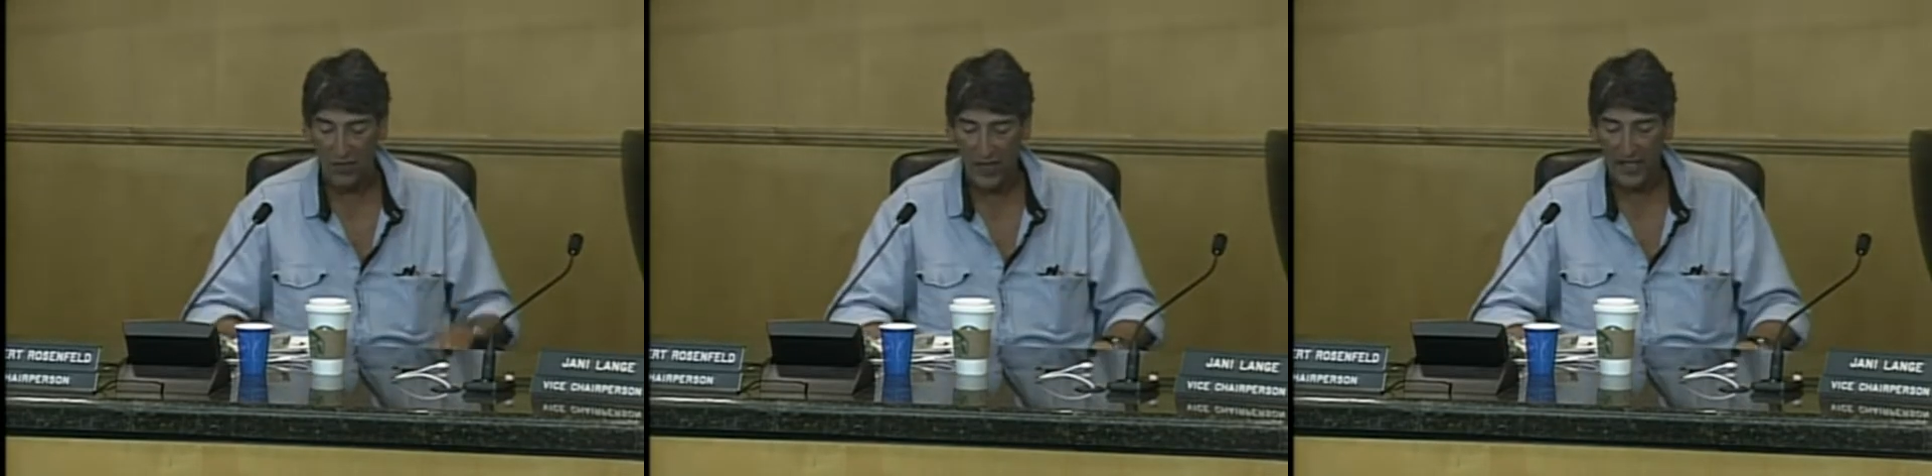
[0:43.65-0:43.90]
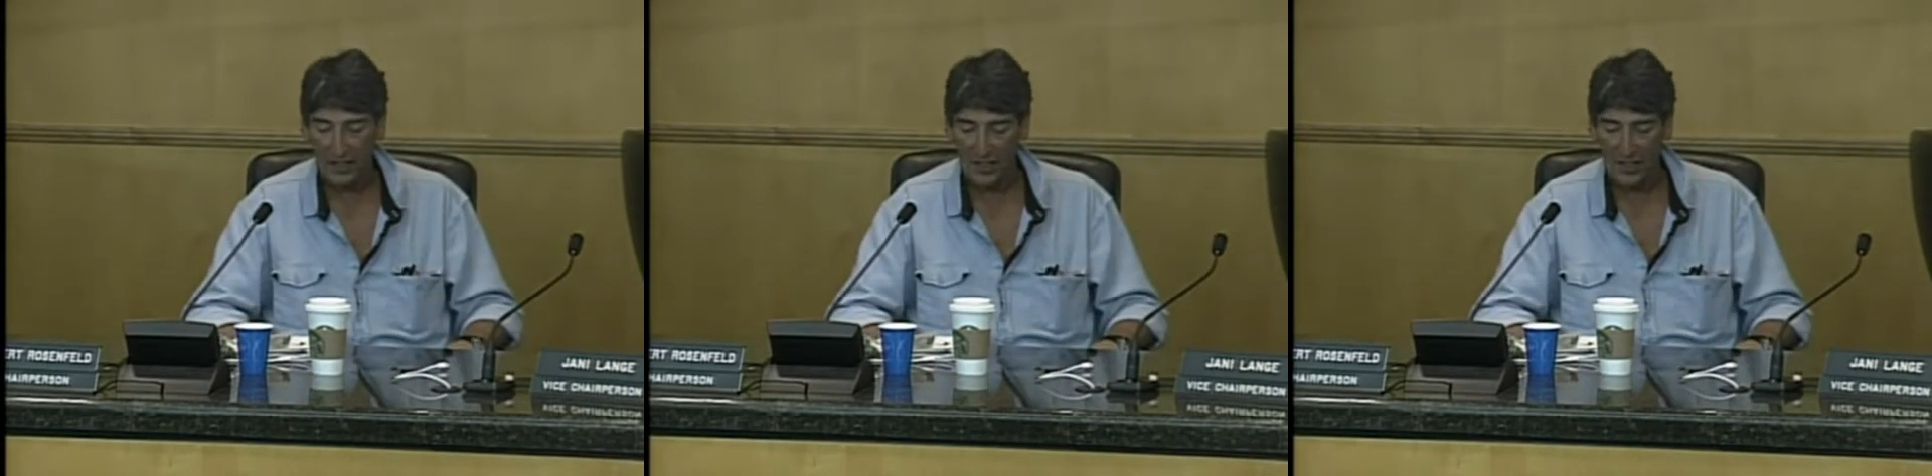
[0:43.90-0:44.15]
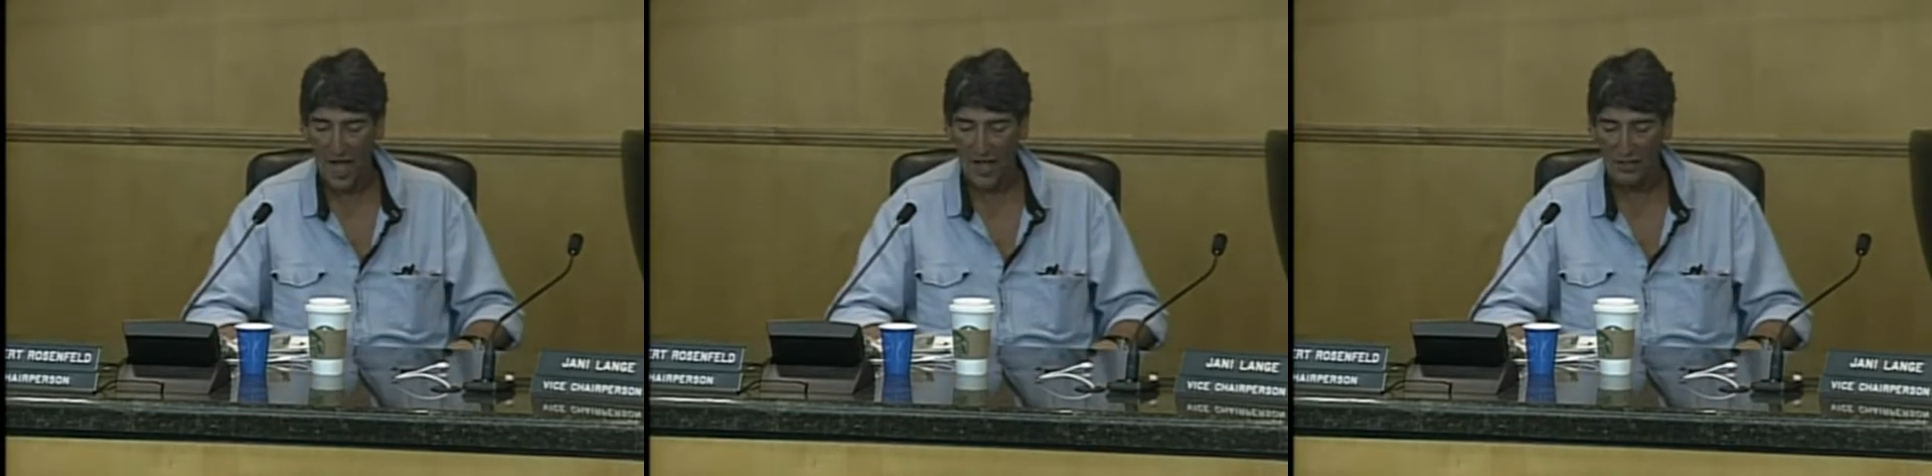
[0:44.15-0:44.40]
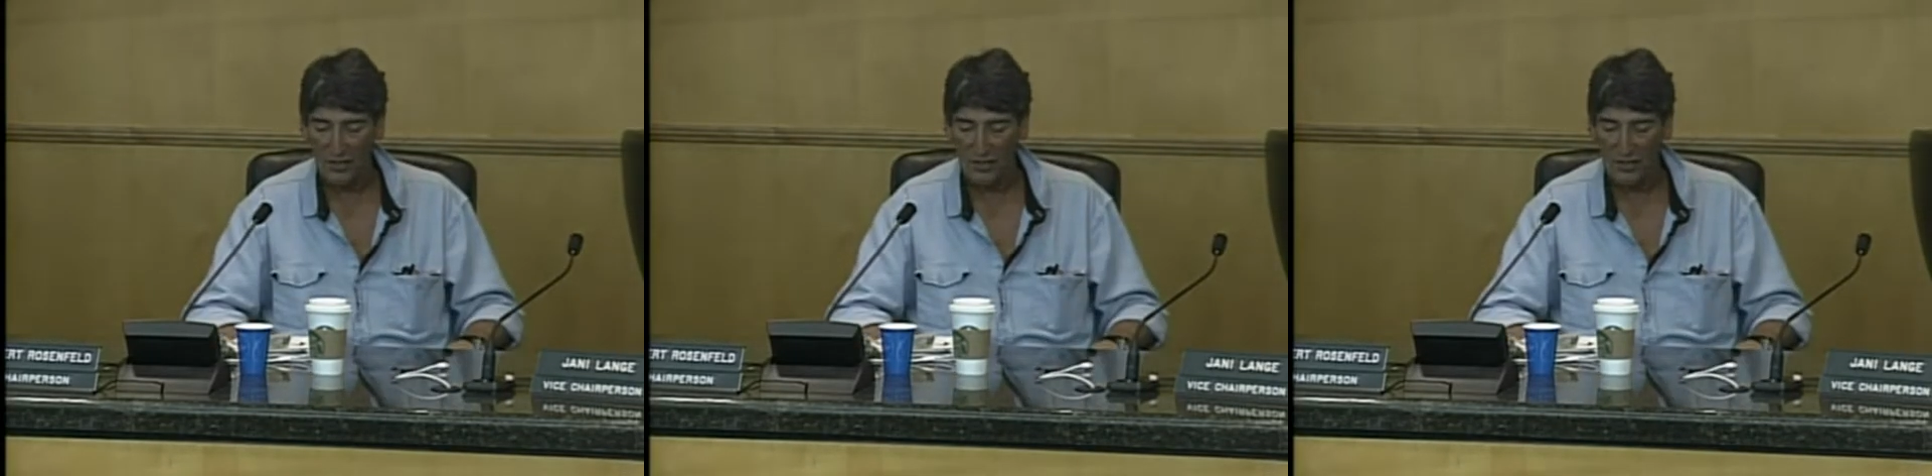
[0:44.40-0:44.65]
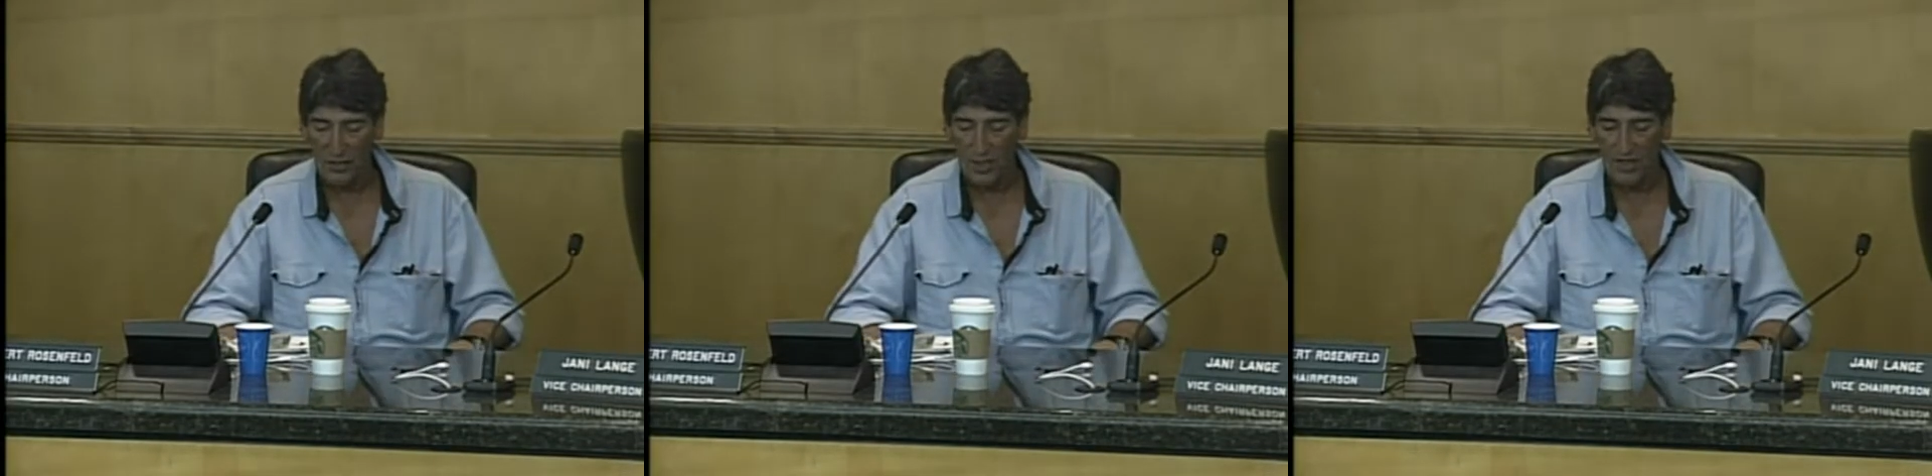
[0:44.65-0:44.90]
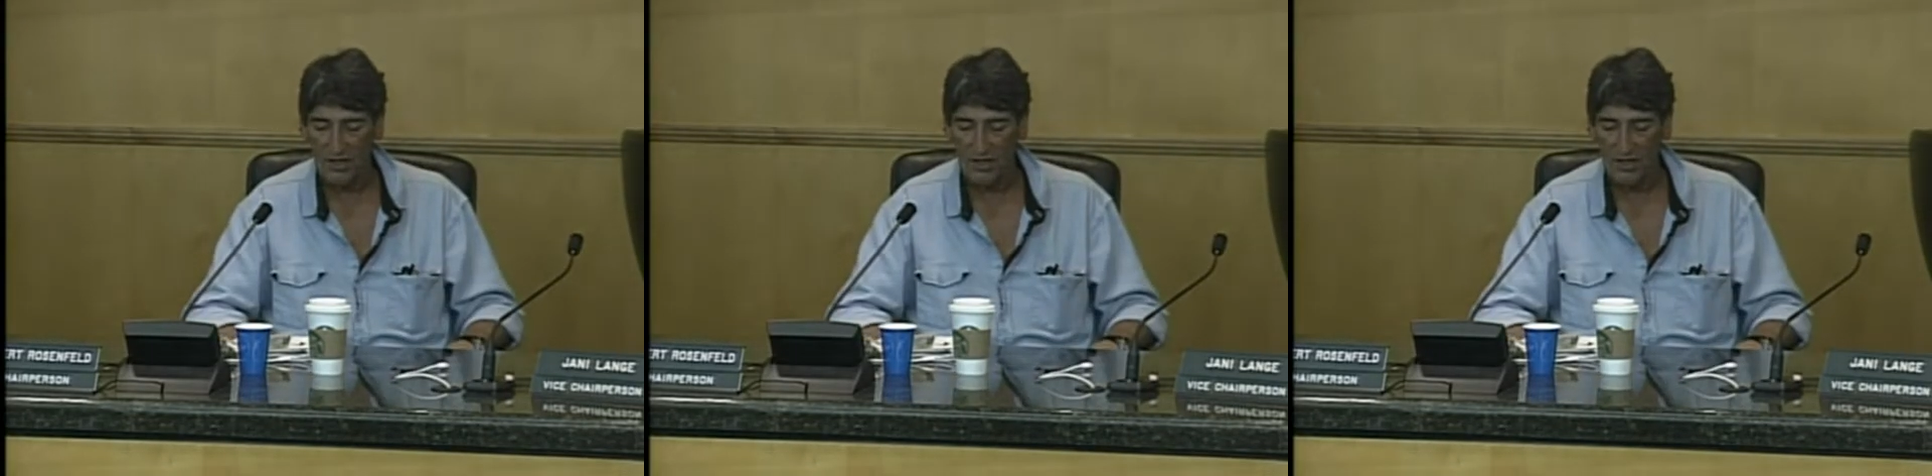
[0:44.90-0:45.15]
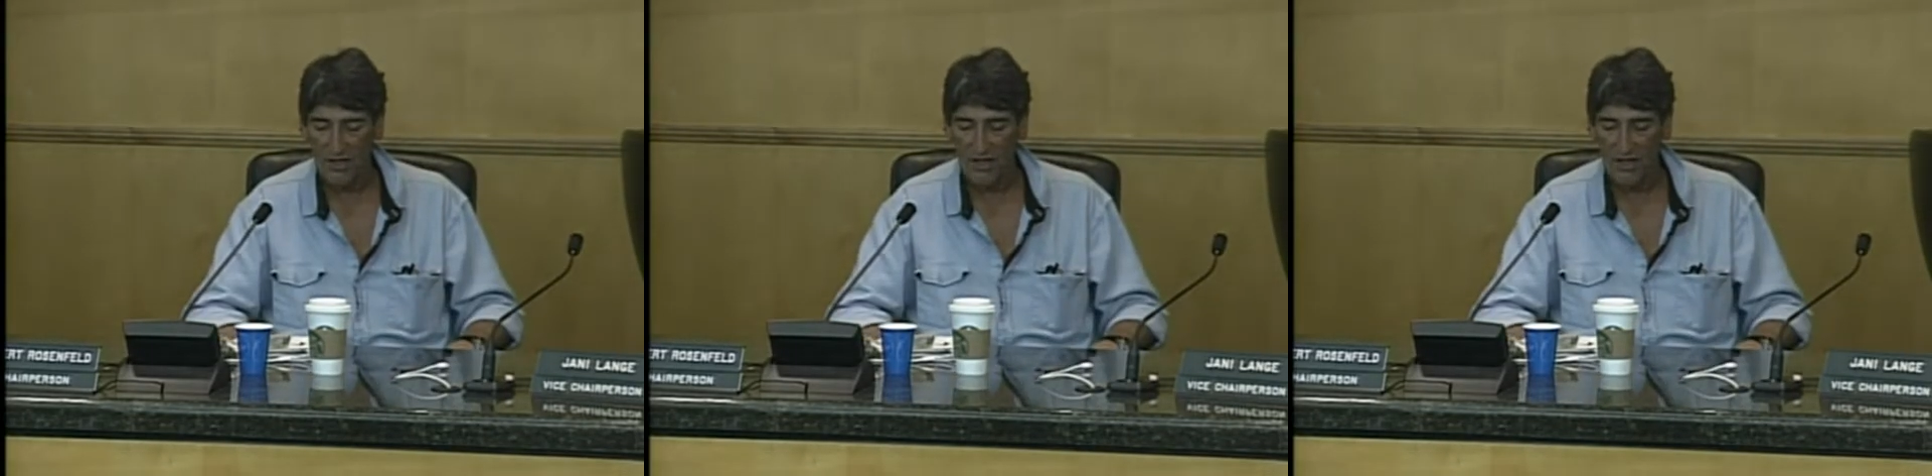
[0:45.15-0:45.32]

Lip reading: elected not to do it.